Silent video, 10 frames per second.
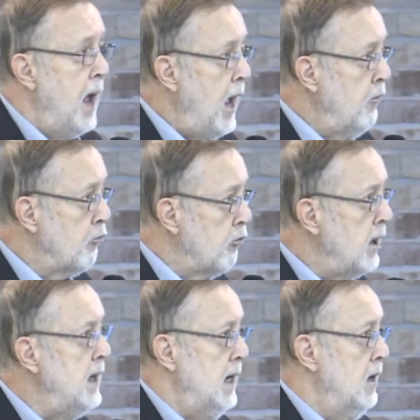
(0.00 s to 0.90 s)
and
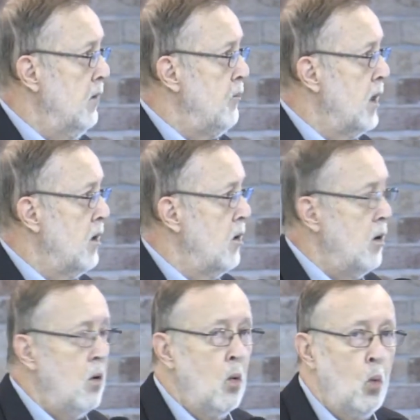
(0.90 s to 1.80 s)
read
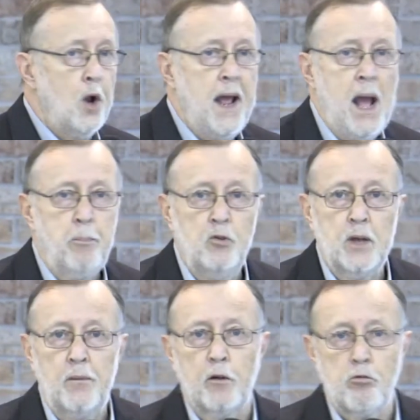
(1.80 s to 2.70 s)
what happens
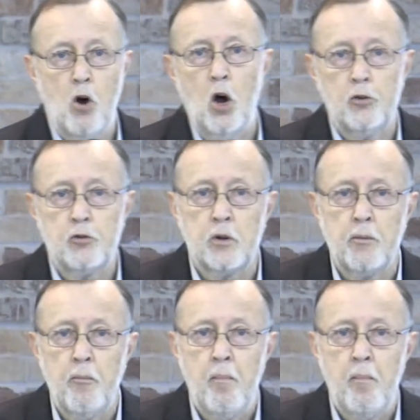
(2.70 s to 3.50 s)
at the cross.